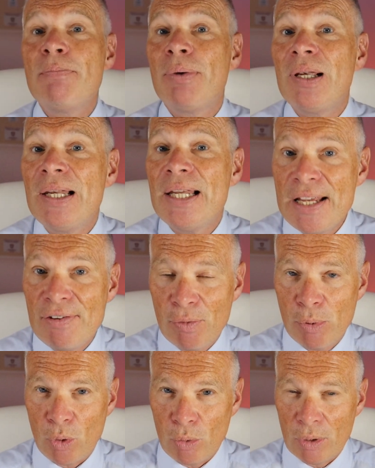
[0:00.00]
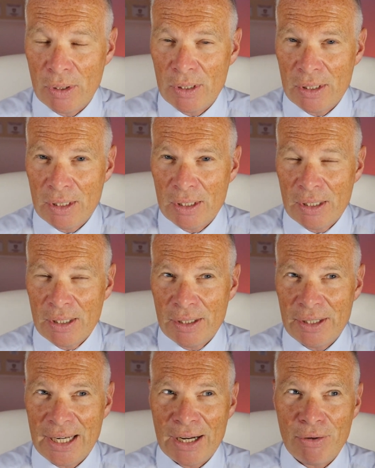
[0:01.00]
believable.
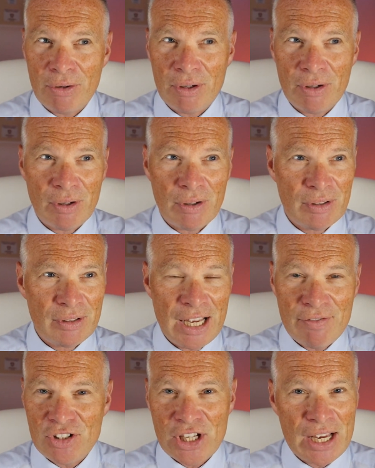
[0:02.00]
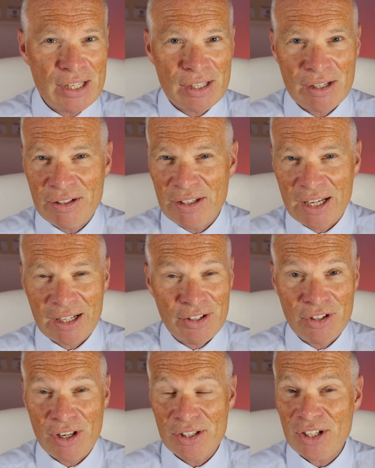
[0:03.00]
Now, David Jason and Nick
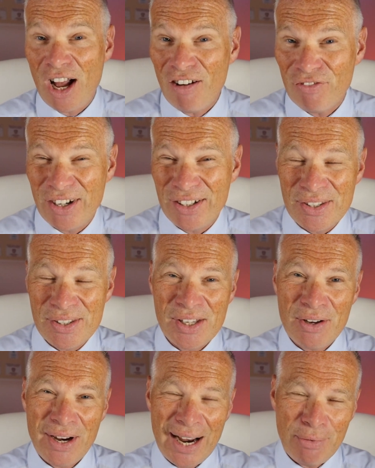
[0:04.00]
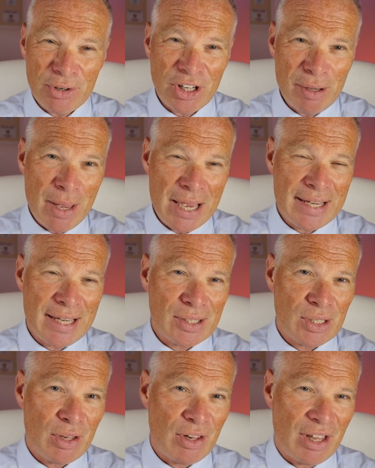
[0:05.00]
Lyndhurst are friends, so how can I make it
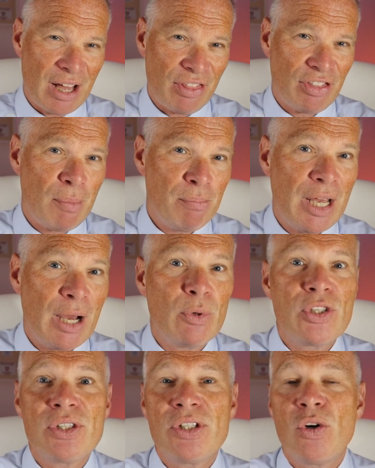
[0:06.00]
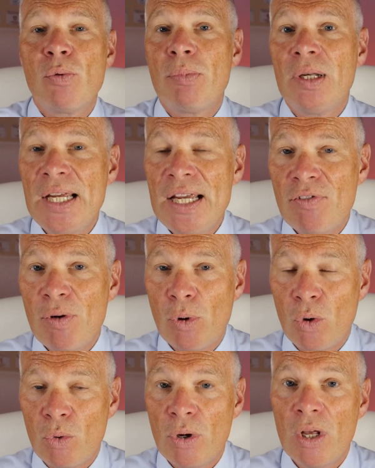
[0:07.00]
so that that thumbnail was still
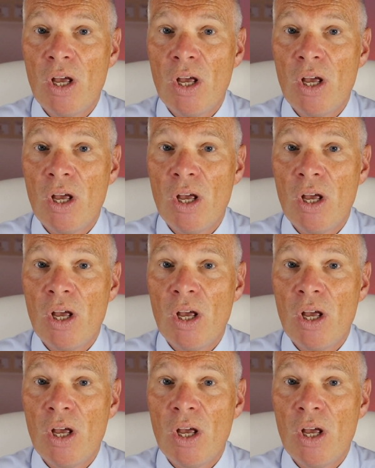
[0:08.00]
believable